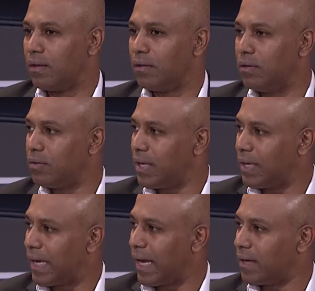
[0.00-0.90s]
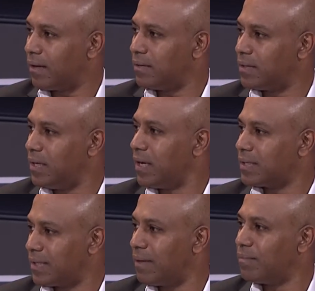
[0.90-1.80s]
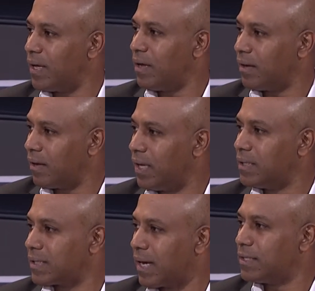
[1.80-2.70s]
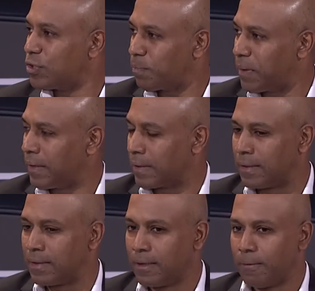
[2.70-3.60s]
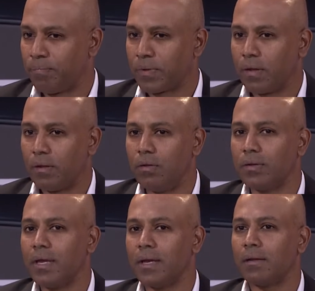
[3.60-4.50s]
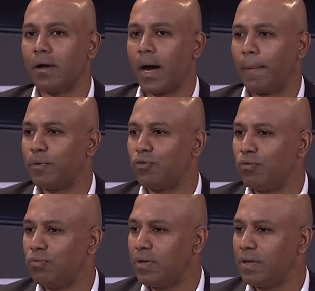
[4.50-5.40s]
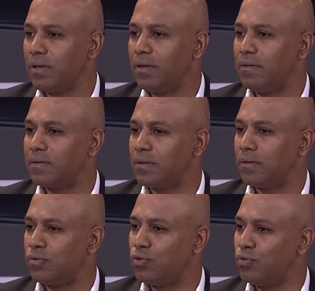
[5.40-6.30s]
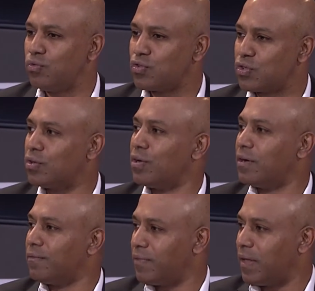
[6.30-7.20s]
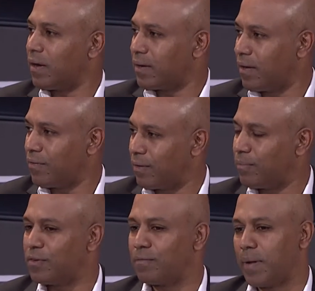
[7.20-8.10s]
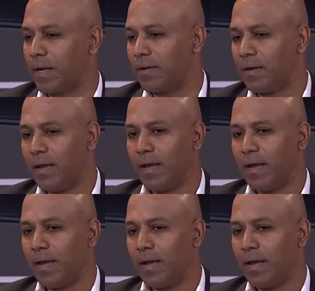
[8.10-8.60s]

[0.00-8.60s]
looking at CXM data inside Sprinklr, looking at opportunities to serve their customers better.